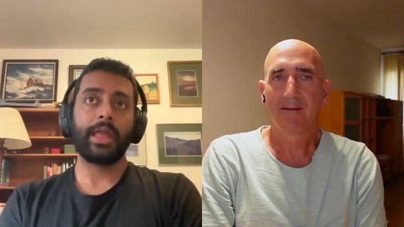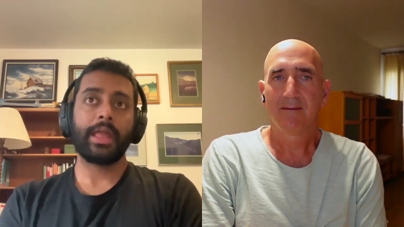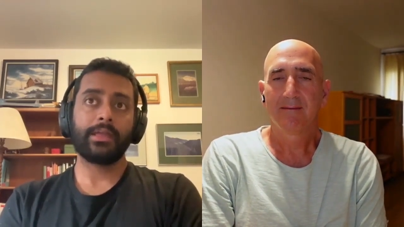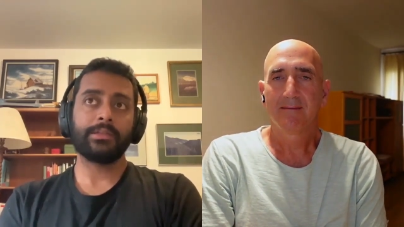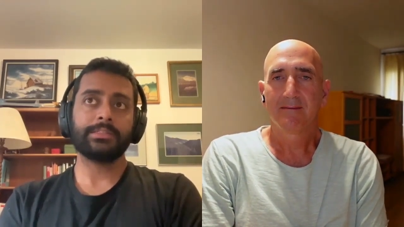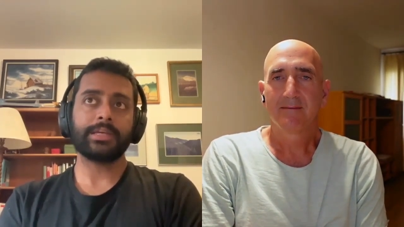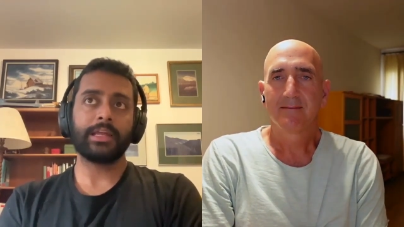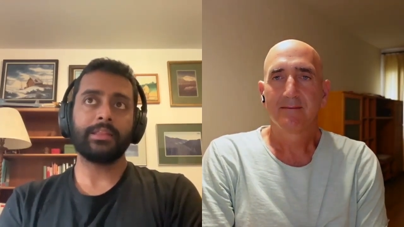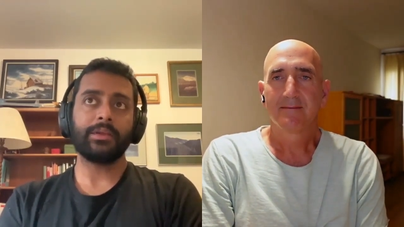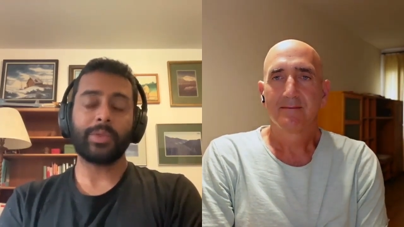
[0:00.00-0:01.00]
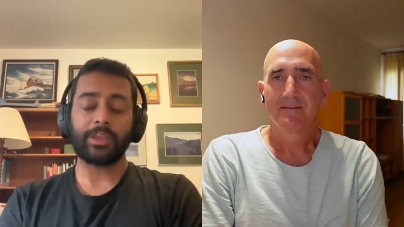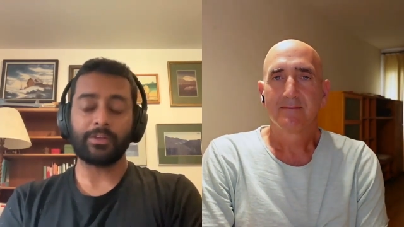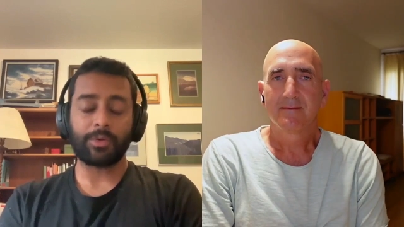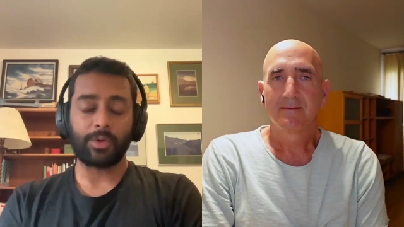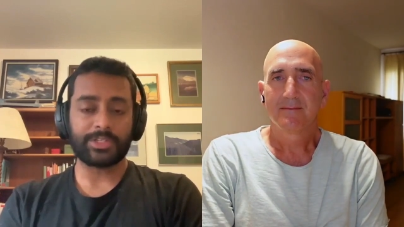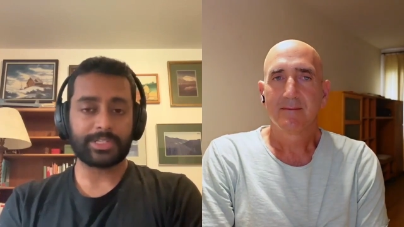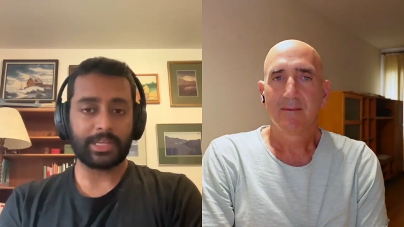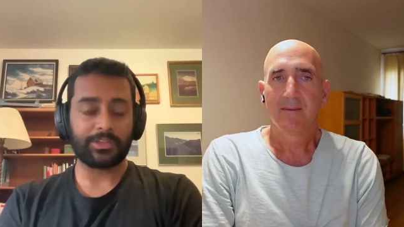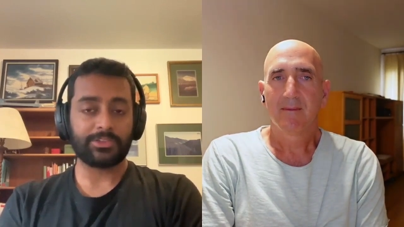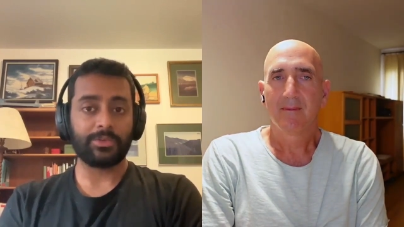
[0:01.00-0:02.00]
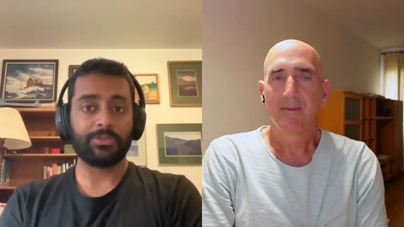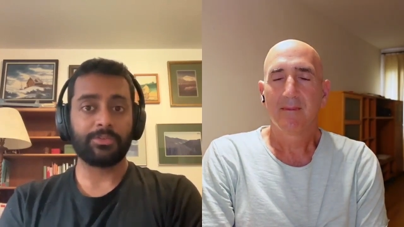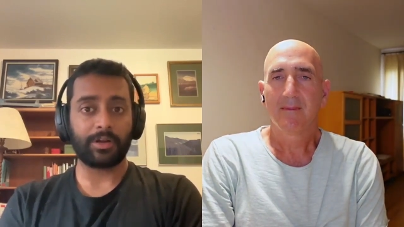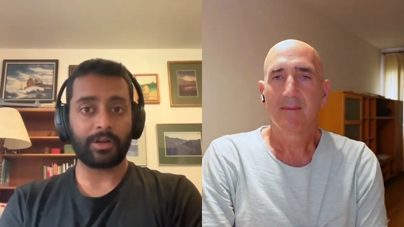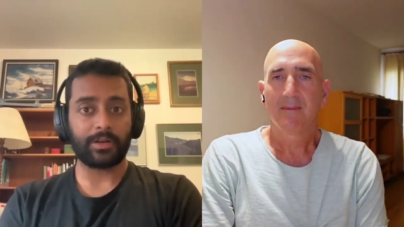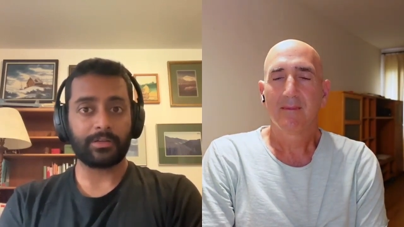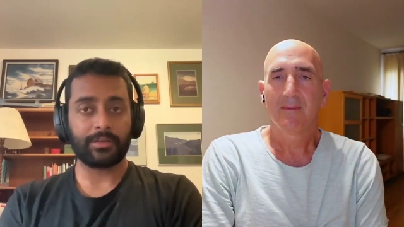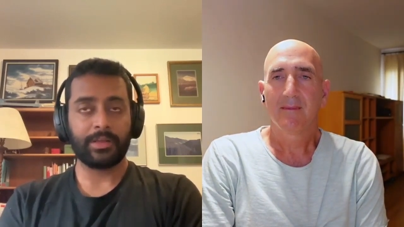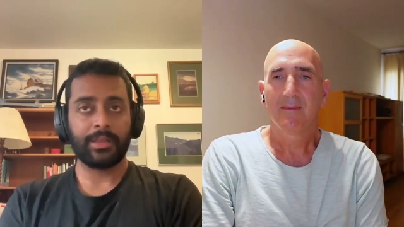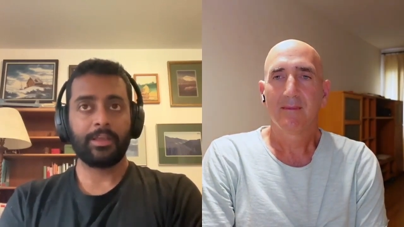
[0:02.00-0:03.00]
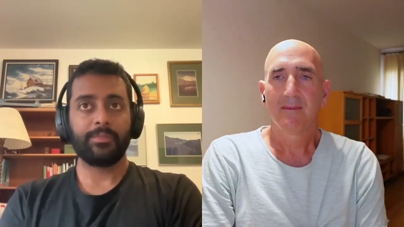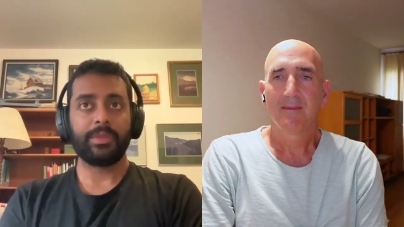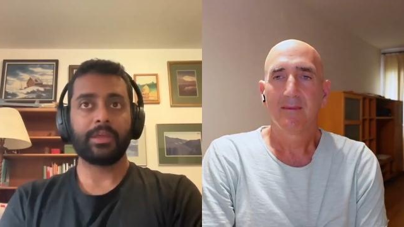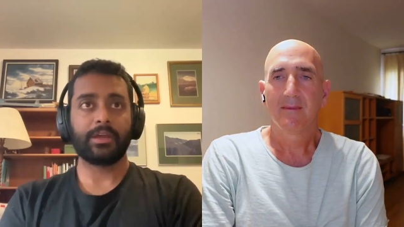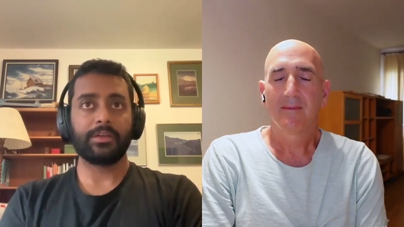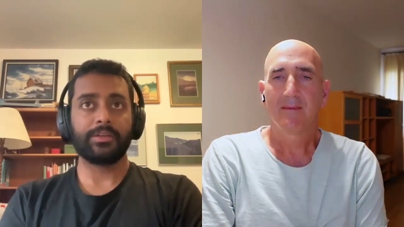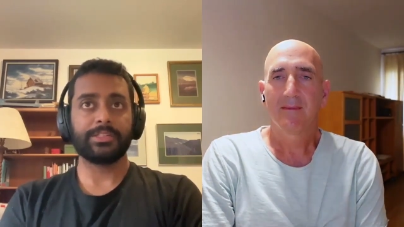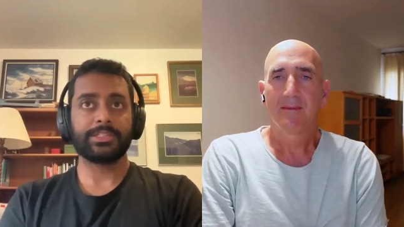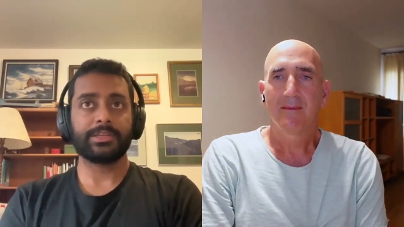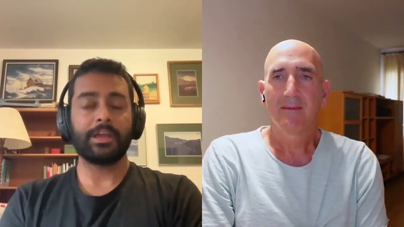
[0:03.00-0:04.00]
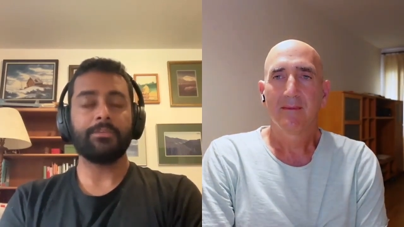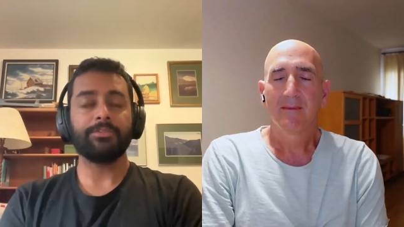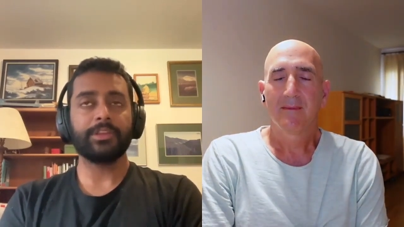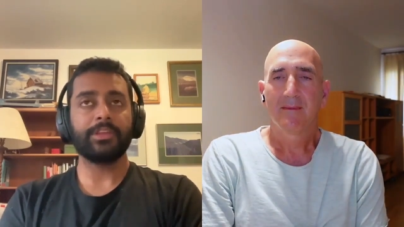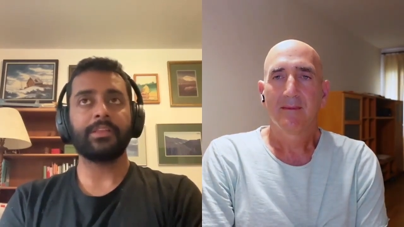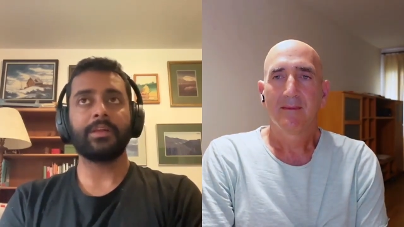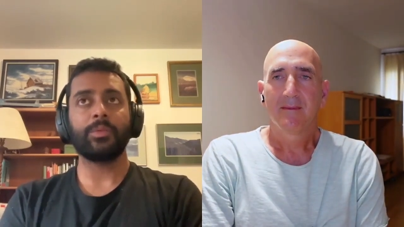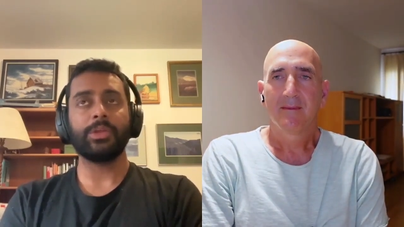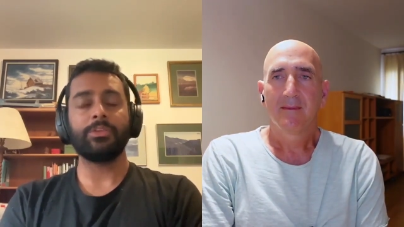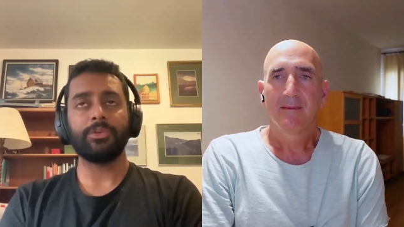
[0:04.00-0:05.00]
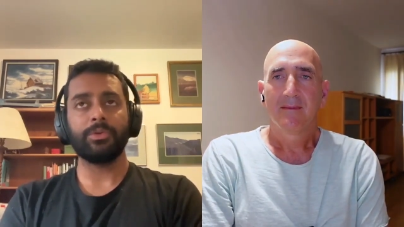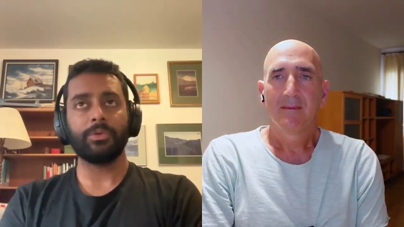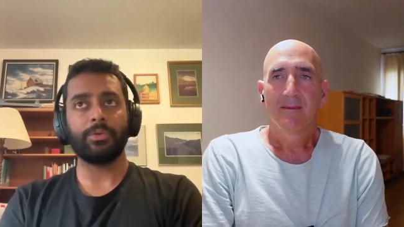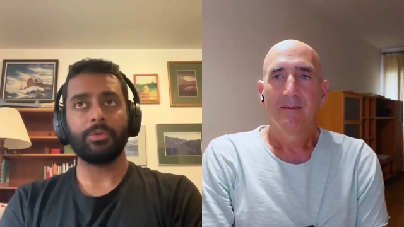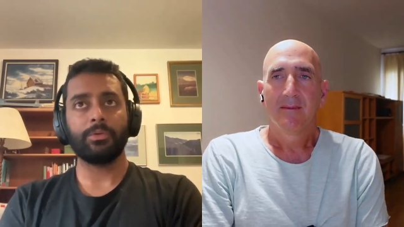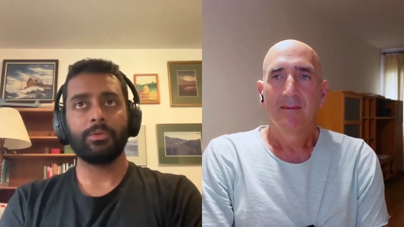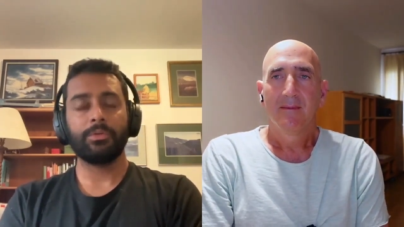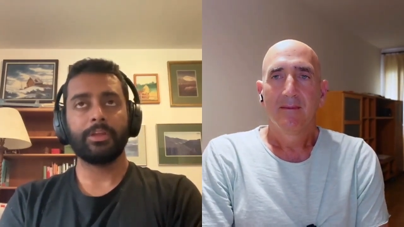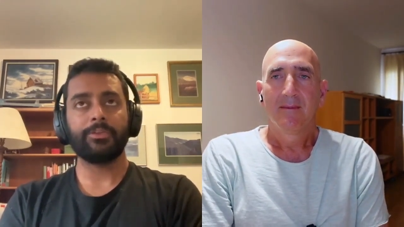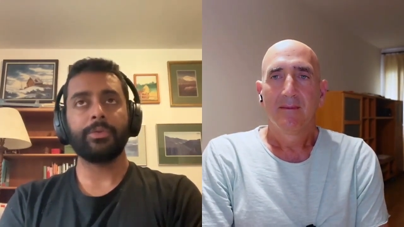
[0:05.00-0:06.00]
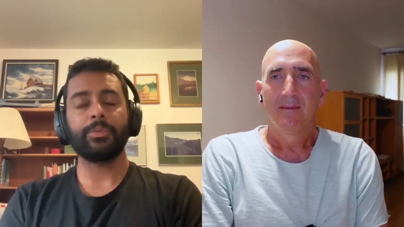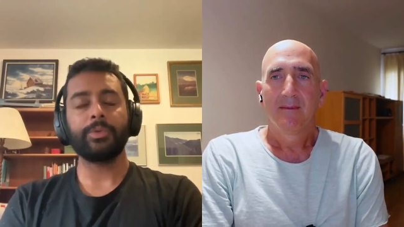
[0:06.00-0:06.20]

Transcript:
Speaker 1: And I think we can, of course, take it too far because everything that we do, if we